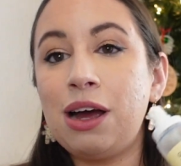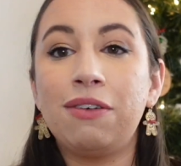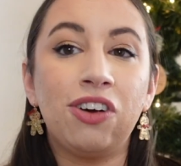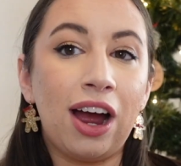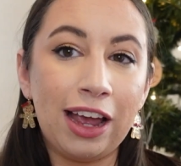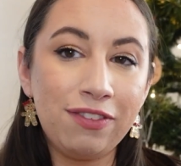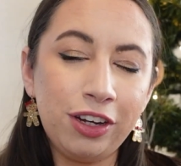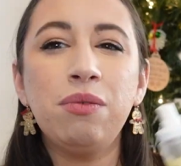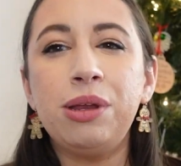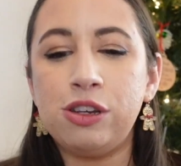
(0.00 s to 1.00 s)
However, I haven't
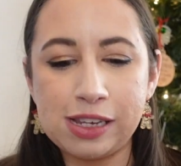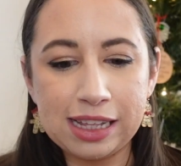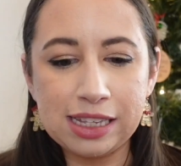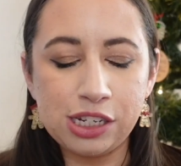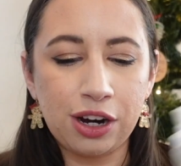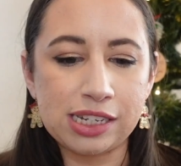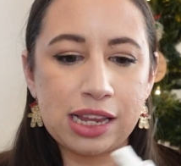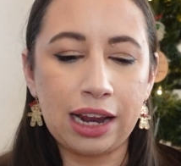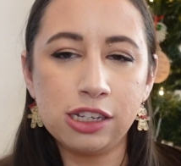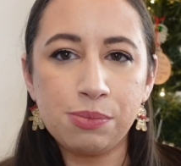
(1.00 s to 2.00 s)
been using it this year as
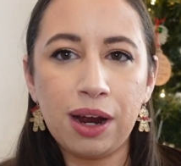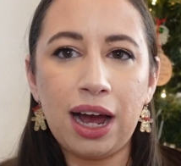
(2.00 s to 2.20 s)
setting spray.